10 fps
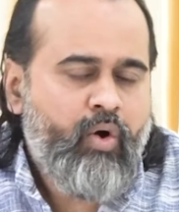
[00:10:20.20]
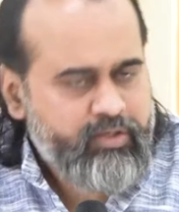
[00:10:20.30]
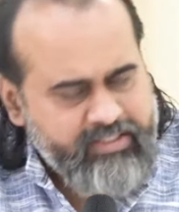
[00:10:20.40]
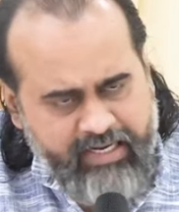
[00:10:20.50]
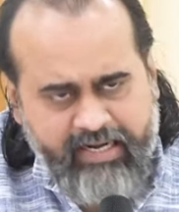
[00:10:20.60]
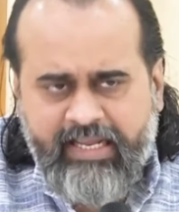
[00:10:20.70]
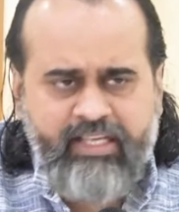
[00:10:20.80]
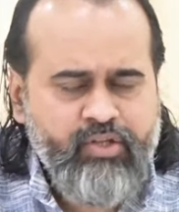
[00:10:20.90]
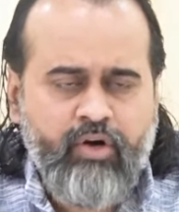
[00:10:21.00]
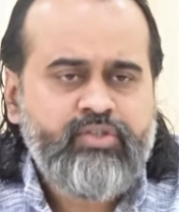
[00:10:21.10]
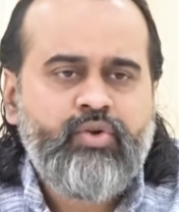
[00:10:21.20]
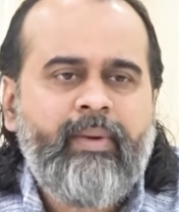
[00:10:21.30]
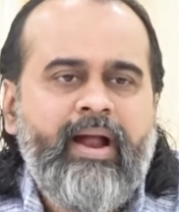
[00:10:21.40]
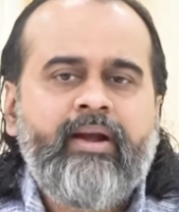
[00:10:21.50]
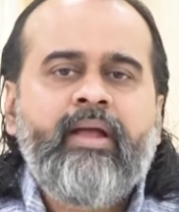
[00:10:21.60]
Hostility is not so
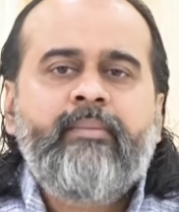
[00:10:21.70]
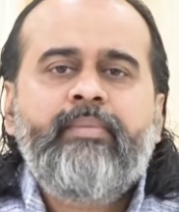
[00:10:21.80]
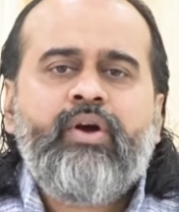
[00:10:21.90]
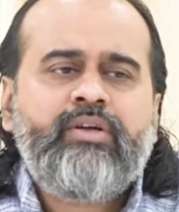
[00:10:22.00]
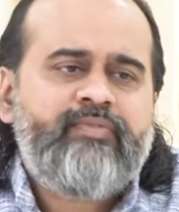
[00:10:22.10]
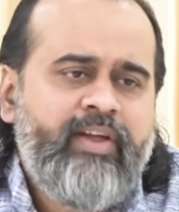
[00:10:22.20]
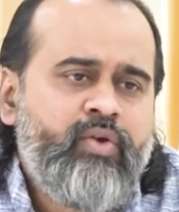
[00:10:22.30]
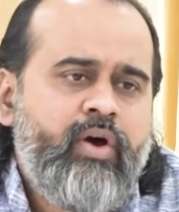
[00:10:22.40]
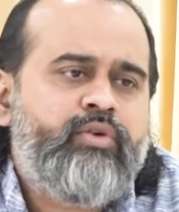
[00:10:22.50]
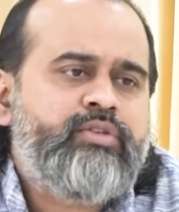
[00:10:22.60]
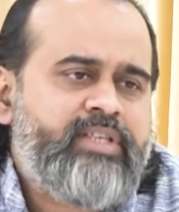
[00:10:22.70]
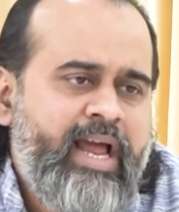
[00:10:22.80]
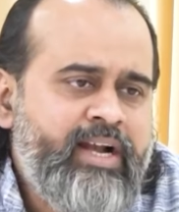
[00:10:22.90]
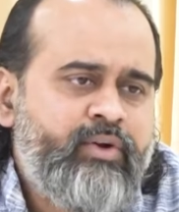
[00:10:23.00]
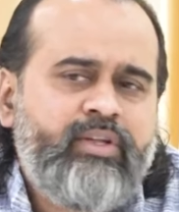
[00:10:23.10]
bad because when you are
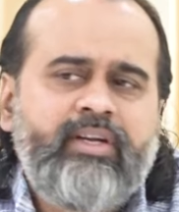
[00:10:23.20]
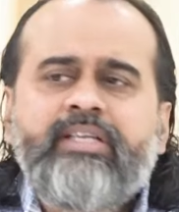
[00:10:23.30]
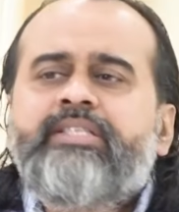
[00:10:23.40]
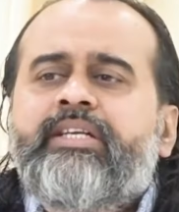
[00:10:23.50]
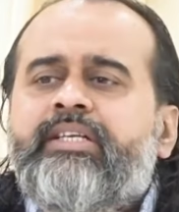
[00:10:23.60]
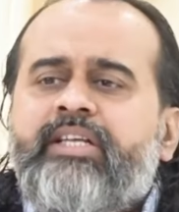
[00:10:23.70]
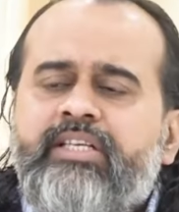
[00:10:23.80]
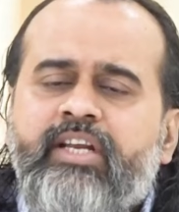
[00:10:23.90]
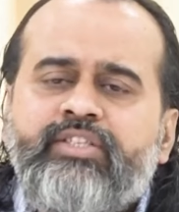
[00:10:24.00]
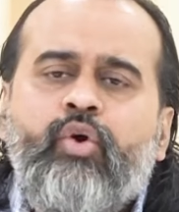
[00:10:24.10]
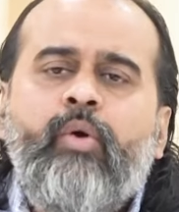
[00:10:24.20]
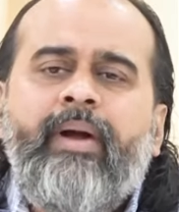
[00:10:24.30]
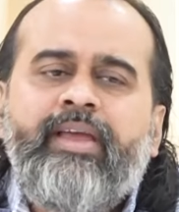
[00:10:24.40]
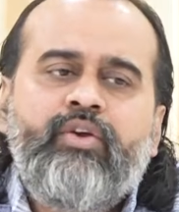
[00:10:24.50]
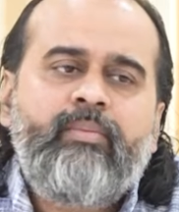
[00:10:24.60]
hostile to the teacher, the teacher is
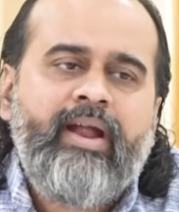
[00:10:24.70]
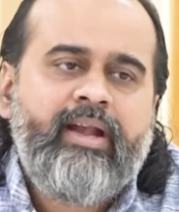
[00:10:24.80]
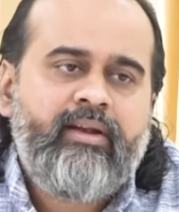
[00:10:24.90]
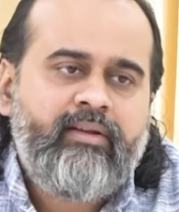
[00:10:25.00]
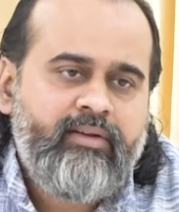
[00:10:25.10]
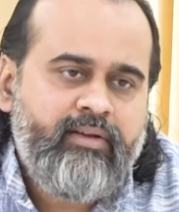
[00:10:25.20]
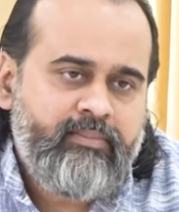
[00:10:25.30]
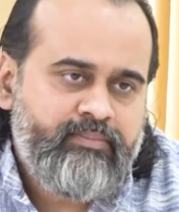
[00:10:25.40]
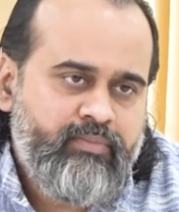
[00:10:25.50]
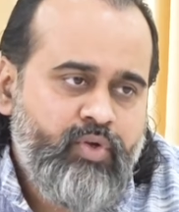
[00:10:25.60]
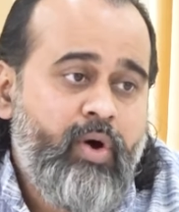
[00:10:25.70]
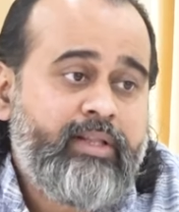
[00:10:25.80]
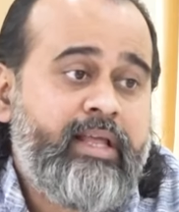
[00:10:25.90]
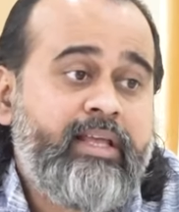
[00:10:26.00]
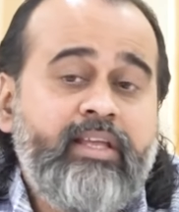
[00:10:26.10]
occupying your mind. You are
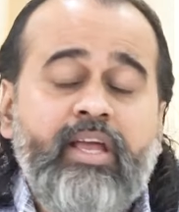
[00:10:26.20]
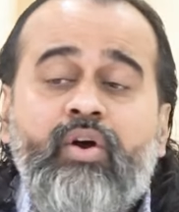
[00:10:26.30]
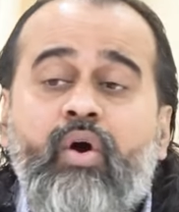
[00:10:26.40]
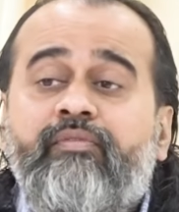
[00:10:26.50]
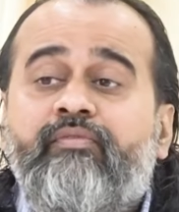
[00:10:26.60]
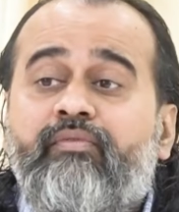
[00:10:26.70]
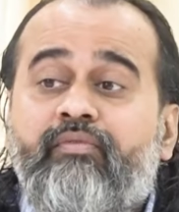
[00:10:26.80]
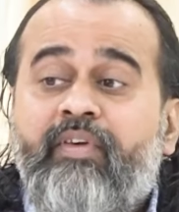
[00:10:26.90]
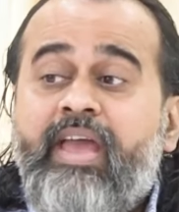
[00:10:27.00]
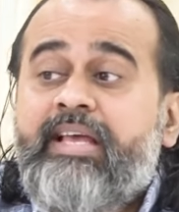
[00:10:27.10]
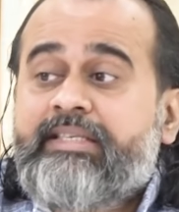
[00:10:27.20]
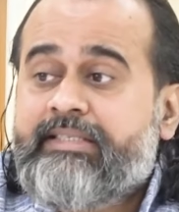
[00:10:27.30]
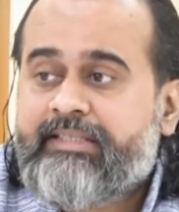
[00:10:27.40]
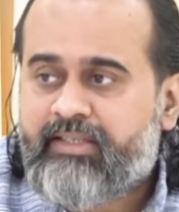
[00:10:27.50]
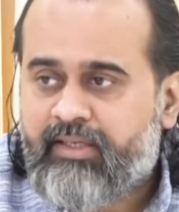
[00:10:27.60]
thinking of
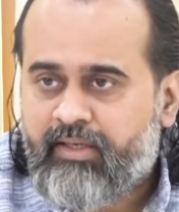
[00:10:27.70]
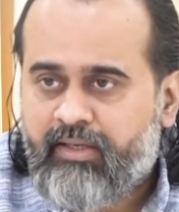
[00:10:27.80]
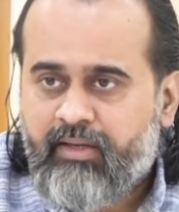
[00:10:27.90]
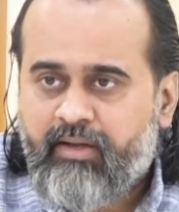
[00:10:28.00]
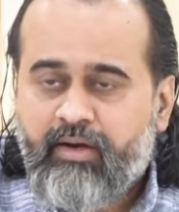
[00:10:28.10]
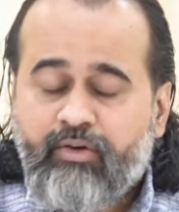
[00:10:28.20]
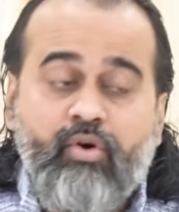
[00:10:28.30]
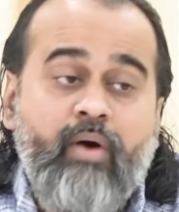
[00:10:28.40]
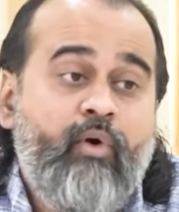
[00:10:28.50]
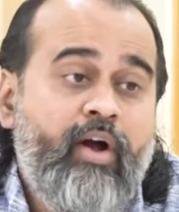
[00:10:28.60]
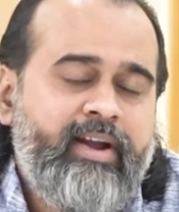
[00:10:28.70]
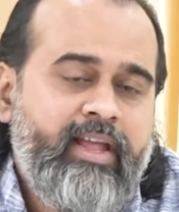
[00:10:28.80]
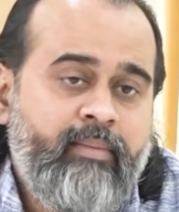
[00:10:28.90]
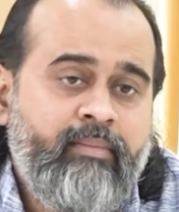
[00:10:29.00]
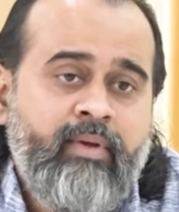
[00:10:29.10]
ways to avoid
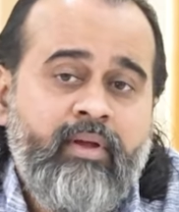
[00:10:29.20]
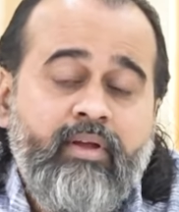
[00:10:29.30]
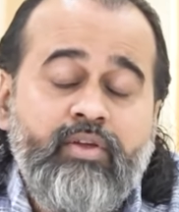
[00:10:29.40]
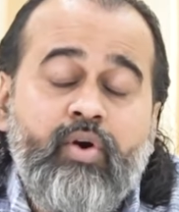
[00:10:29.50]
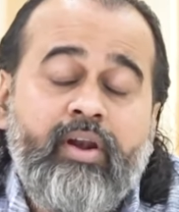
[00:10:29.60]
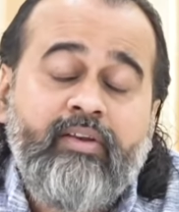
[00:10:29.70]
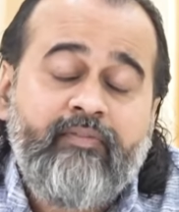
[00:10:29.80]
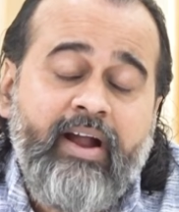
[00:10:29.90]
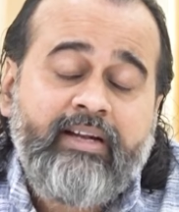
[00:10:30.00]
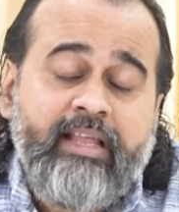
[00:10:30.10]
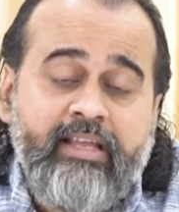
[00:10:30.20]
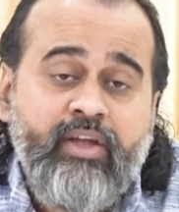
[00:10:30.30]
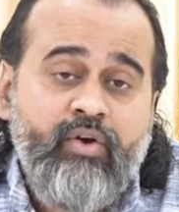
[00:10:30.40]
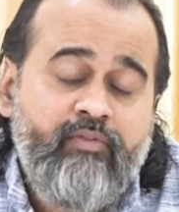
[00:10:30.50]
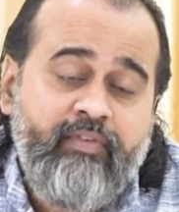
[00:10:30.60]
him. You are, in fact,
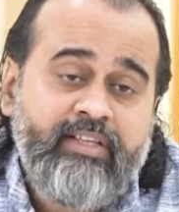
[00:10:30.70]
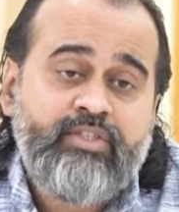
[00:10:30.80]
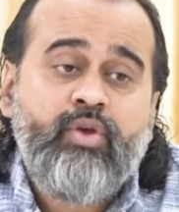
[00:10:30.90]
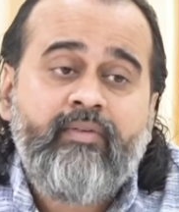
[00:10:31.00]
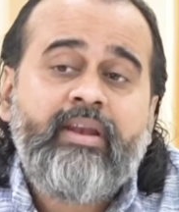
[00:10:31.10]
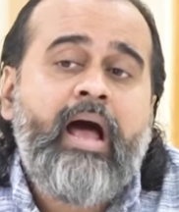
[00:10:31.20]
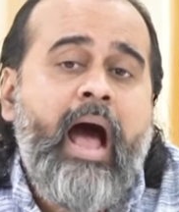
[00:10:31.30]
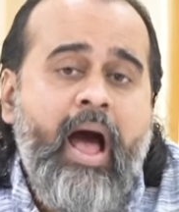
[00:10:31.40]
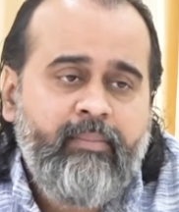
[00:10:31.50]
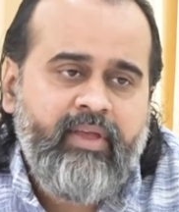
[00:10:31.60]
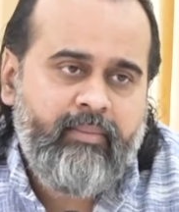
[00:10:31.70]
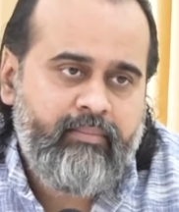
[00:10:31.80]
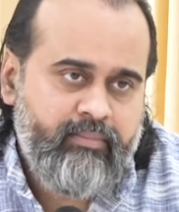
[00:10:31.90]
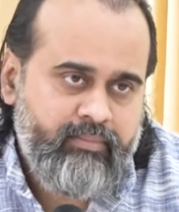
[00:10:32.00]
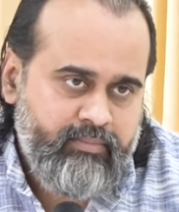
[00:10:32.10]
thinking of ways to even harm
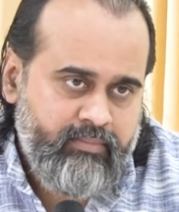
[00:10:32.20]
him.